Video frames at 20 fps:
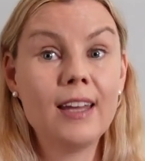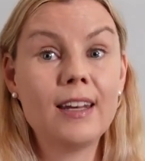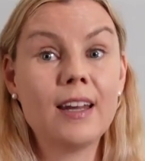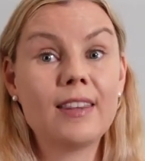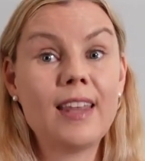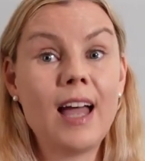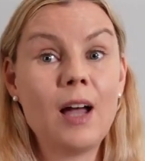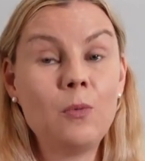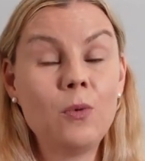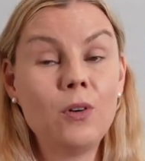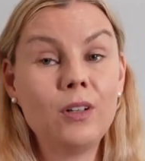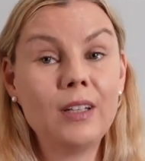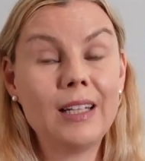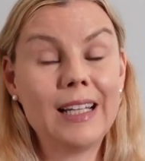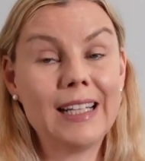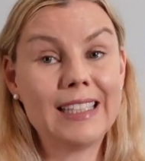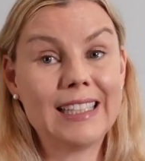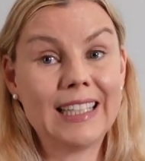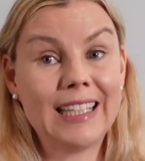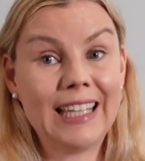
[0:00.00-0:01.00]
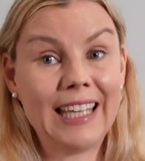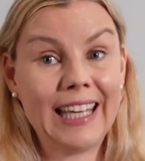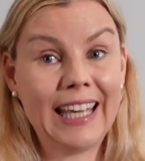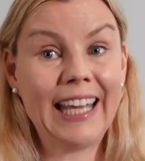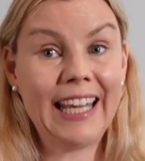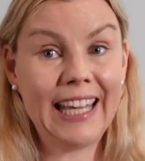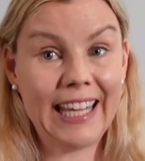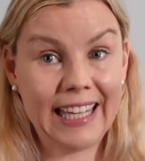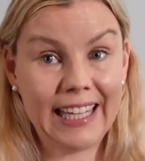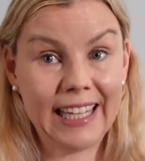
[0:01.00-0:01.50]
Now that one is
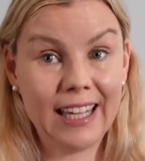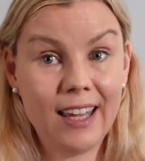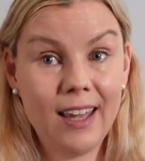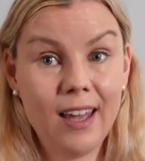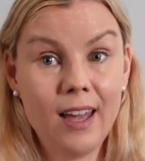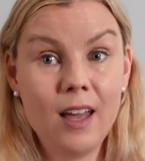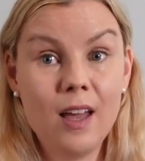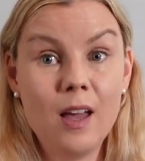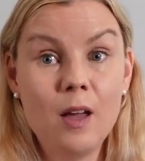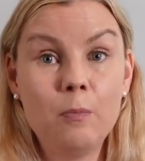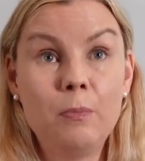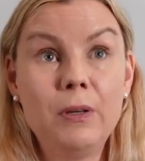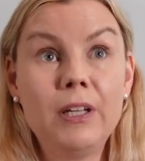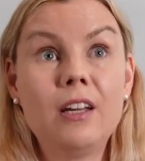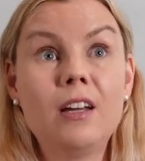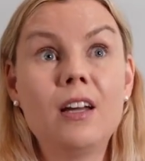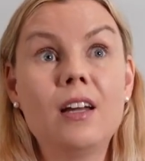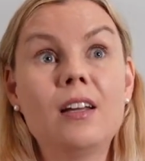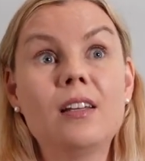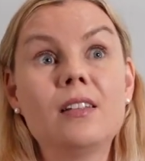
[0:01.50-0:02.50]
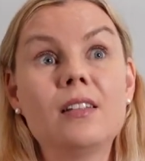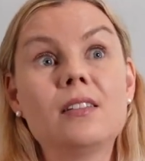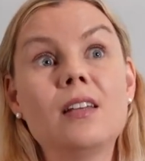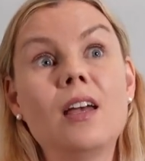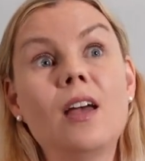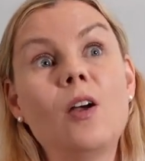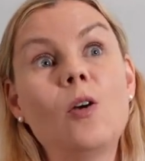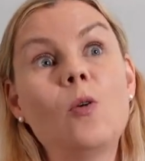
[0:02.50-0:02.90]
key, because